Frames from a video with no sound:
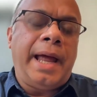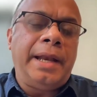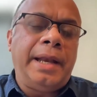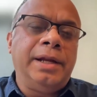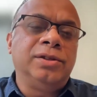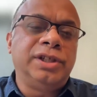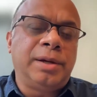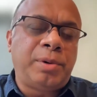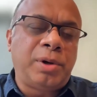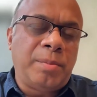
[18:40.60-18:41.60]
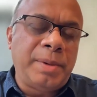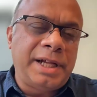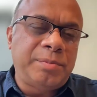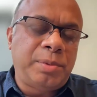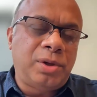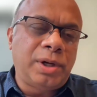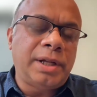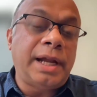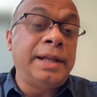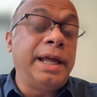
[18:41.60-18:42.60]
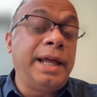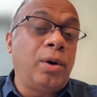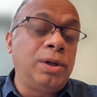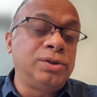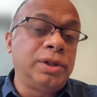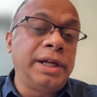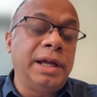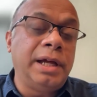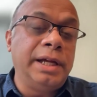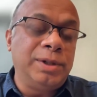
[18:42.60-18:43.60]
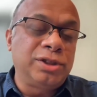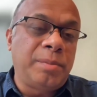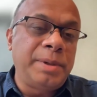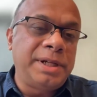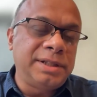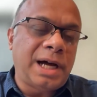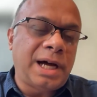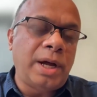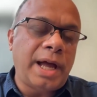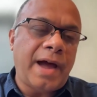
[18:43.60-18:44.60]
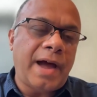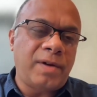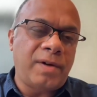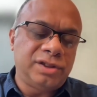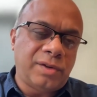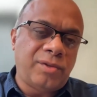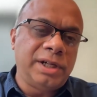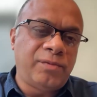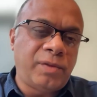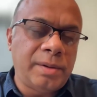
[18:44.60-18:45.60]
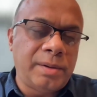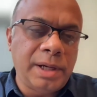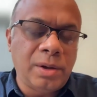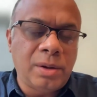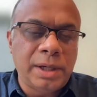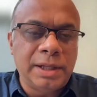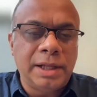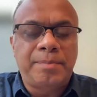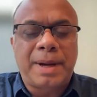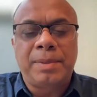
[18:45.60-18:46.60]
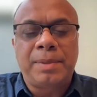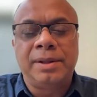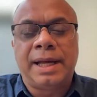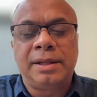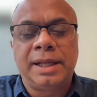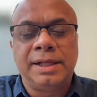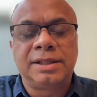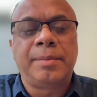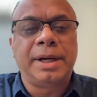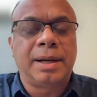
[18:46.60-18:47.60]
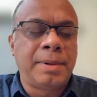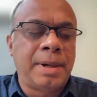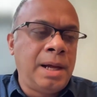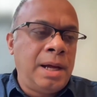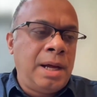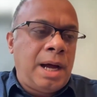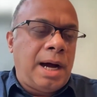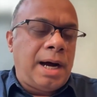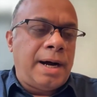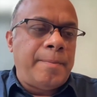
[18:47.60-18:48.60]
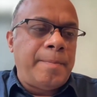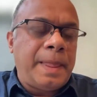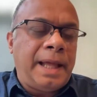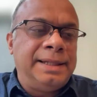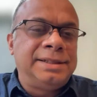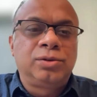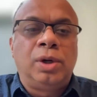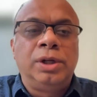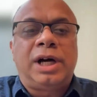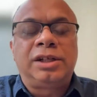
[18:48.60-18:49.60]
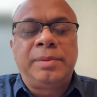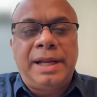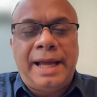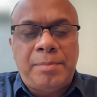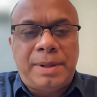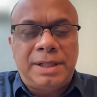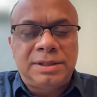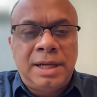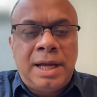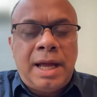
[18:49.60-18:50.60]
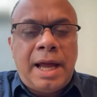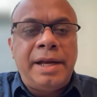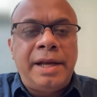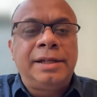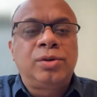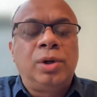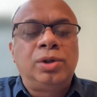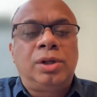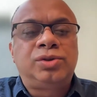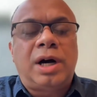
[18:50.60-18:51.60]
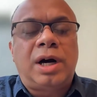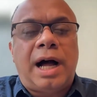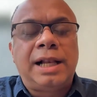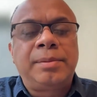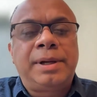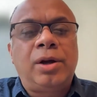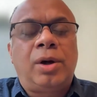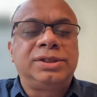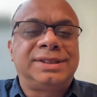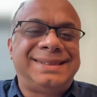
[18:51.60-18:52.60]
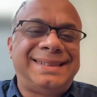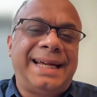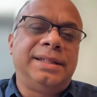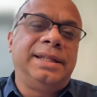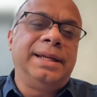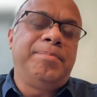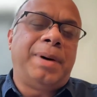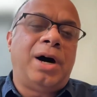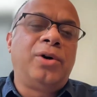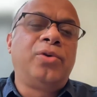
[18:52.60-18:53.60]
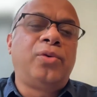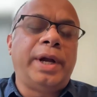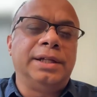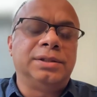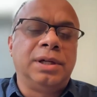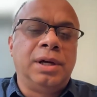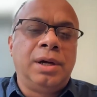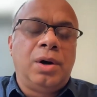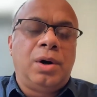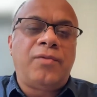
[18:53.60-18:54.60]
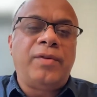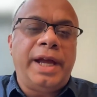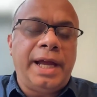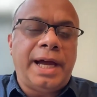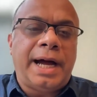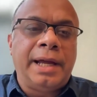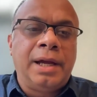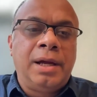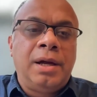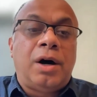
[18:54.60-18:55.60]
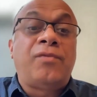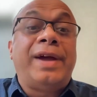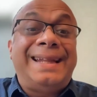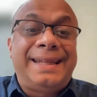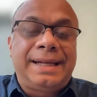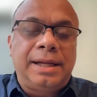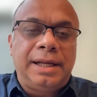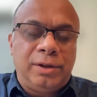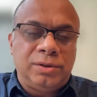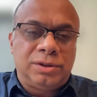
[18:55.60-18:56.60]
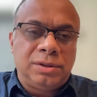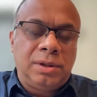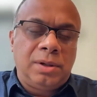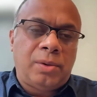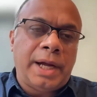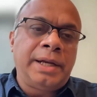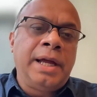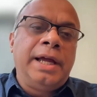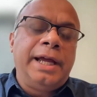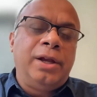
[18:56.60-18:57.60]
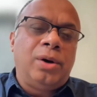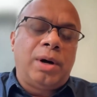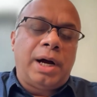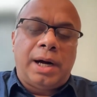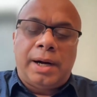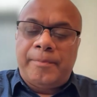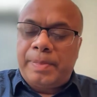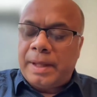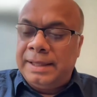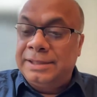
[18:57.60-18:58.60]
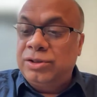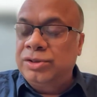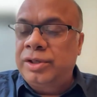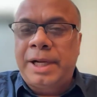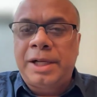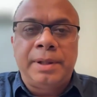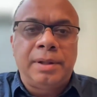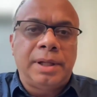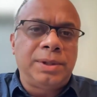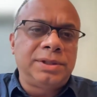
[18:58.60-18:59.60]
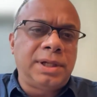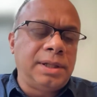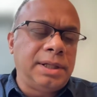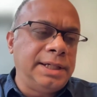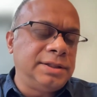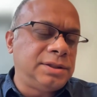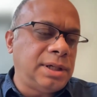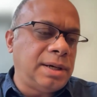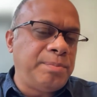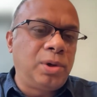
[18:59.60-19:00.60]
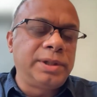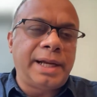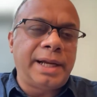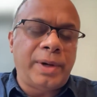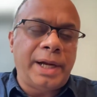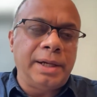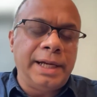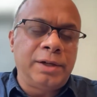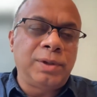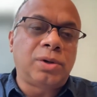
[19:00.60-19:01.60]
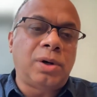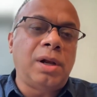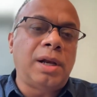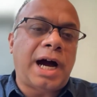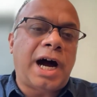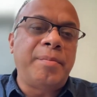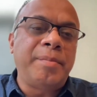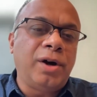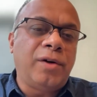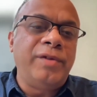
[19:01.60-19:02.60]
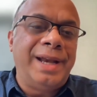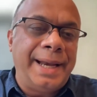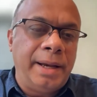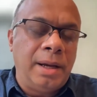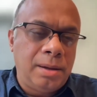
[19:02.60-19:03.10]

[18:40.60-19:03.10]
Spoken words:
and Singapore government has put together, and then also the US government is now have several different in the pipeline that is coming up. And this is going to ultimately help us, and it's going to also ultimately also set the boundaries of AI, of ethical use, right? And this also reminds me, there was this book that I read. It was called Army of None.